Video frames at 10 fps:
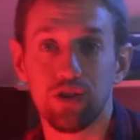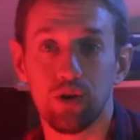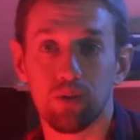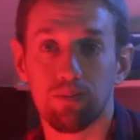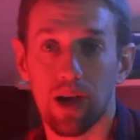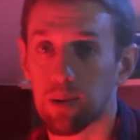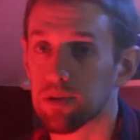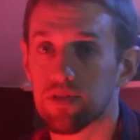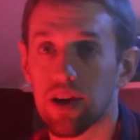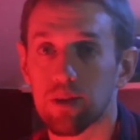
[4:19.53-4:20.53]
Doom,
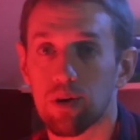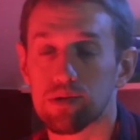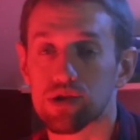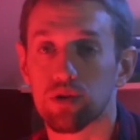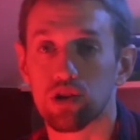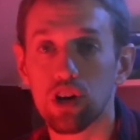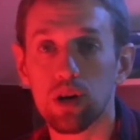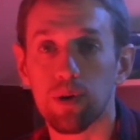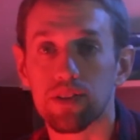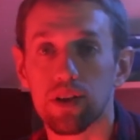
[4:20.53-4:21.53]
amplifying what was so good
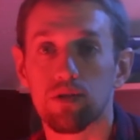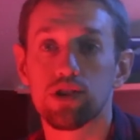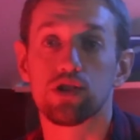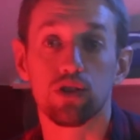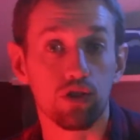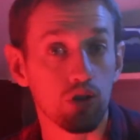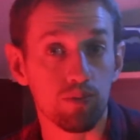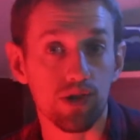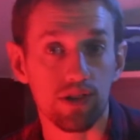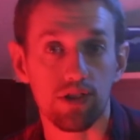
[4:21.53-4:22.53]
about the original Doom
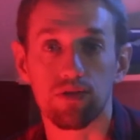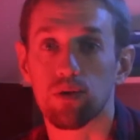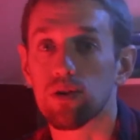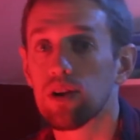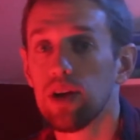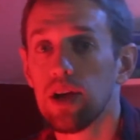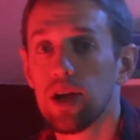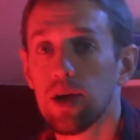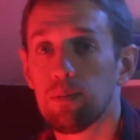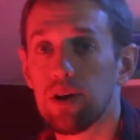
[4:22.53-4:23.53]
64,
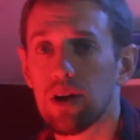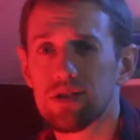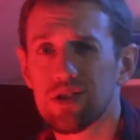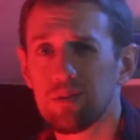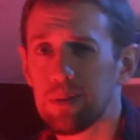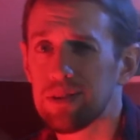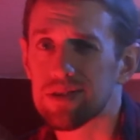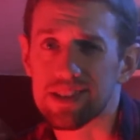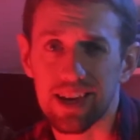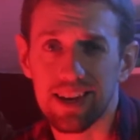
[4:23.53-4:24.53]
but also maybe
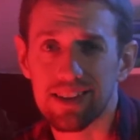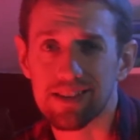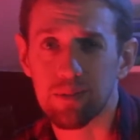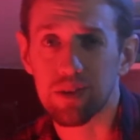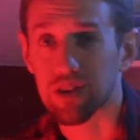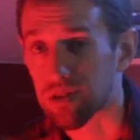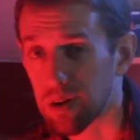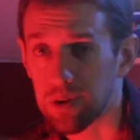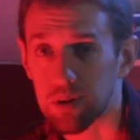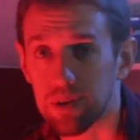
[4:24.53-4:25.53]
retaining some of the
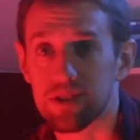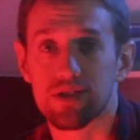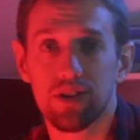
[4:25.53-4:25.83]
crummier bits